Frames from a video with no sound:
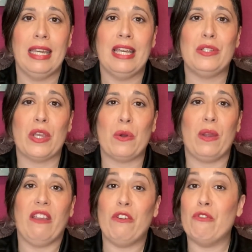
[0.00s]
So
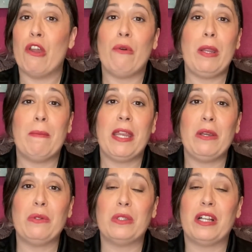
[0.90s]
if you know anybody
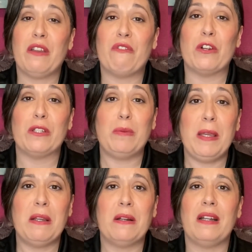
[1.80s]
who's looking for a
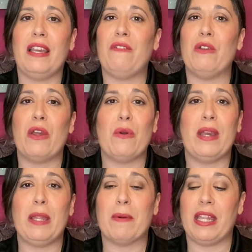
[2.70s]
speaker, if you know
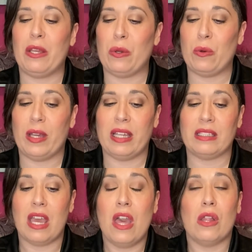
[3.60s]
anybody who is
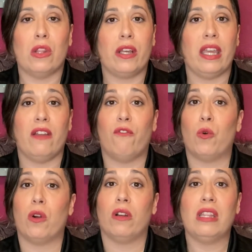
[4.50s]
looking
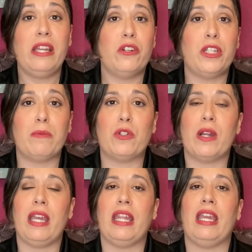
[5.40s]
for leadership
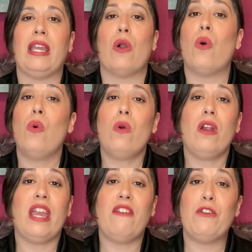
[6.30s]
training, or
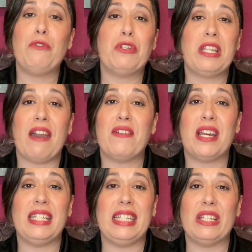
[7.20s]
if you just have an
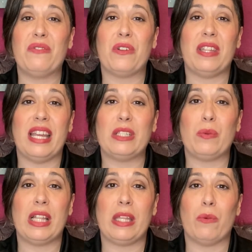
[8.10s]
idea for the next
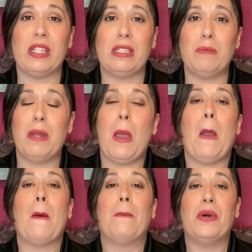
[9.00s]
Weekly Wisdom,
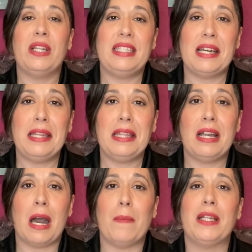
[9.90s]
put it down in the
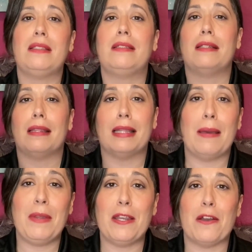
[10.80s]
comments. Let
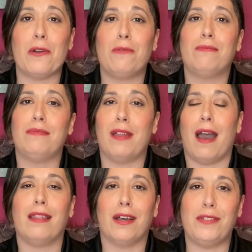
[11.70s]
me know.
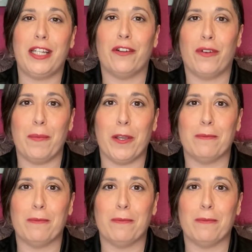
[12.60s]
I'd love to hear from you.